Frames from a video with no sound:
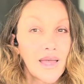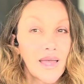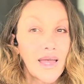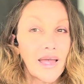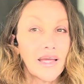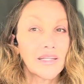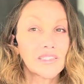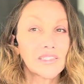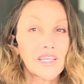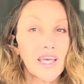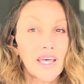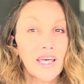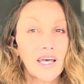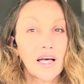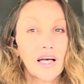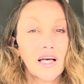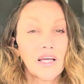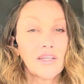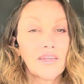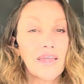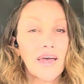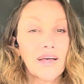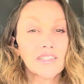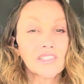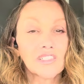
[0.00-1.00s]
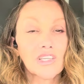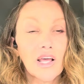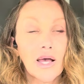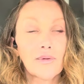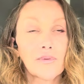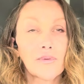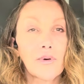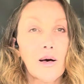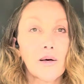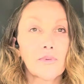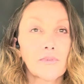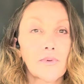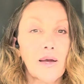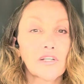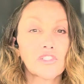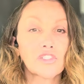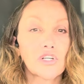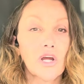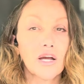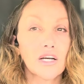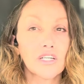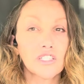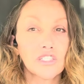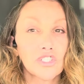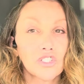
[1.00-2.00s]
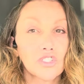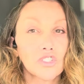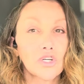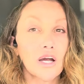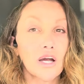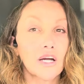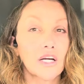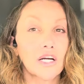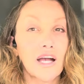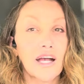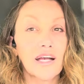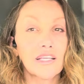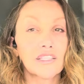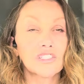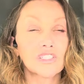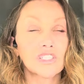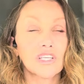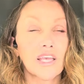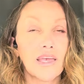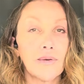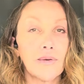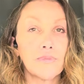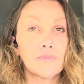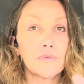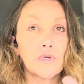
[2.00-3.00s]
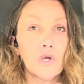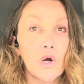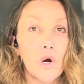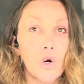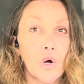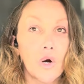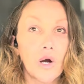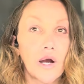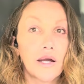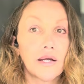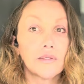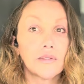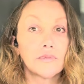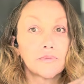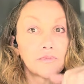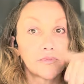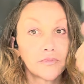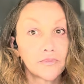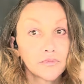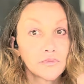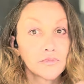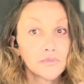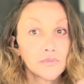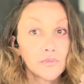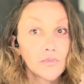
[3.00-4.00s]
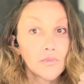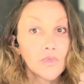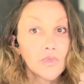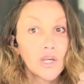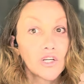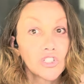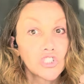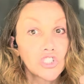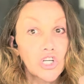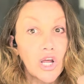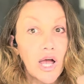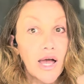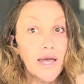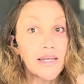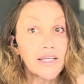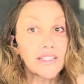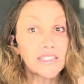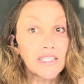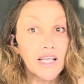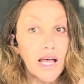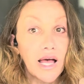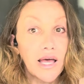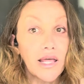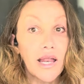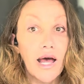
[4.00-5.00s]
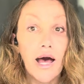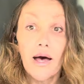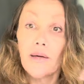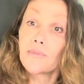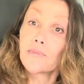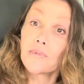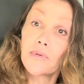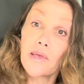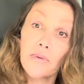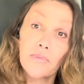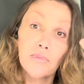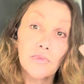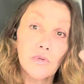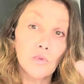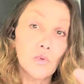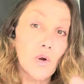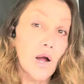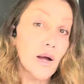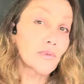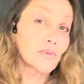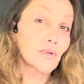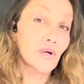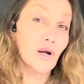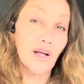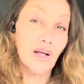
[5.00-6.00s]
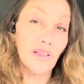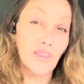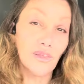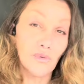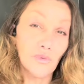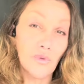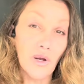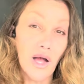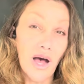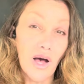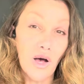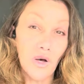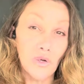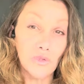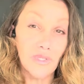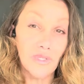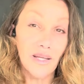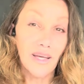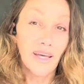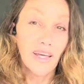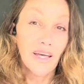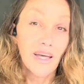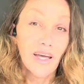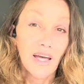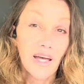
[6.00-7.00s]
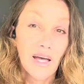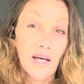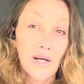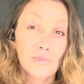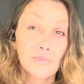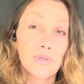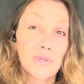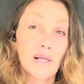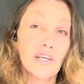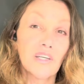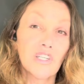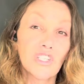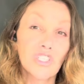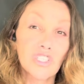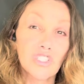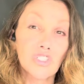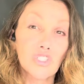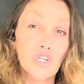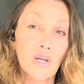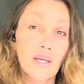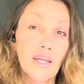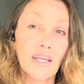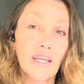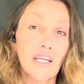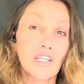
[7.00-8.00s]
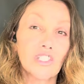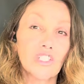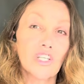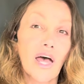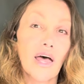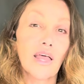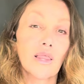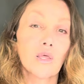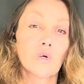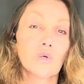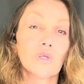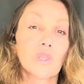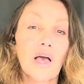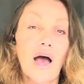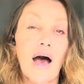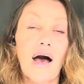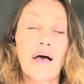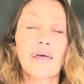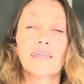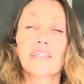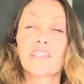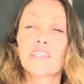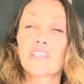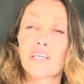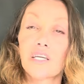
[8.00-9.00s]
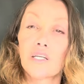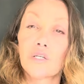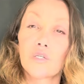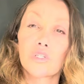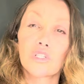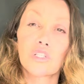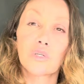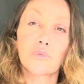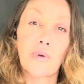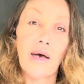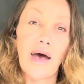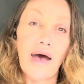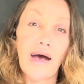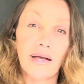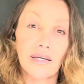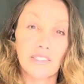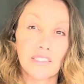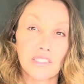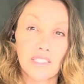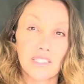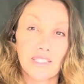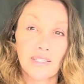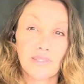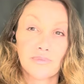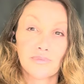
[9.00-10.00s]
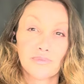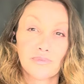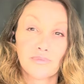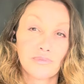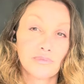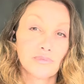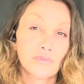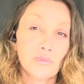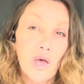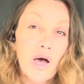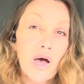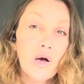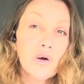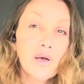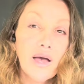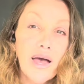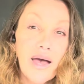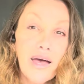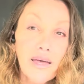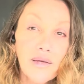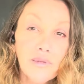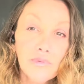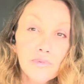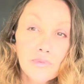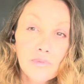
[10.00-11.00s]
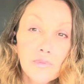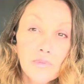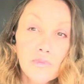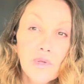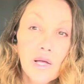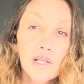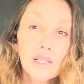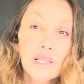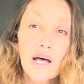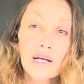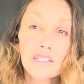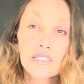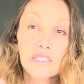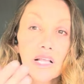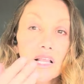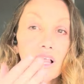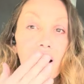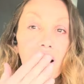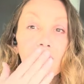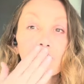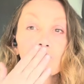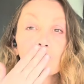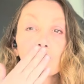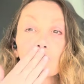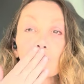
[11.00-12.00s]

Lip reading: Until next time, all my truckers and truckerites, keep your shiny side up. Keep the rubber on the road. Please treat each other with kindness and respect. Okay, lots of love.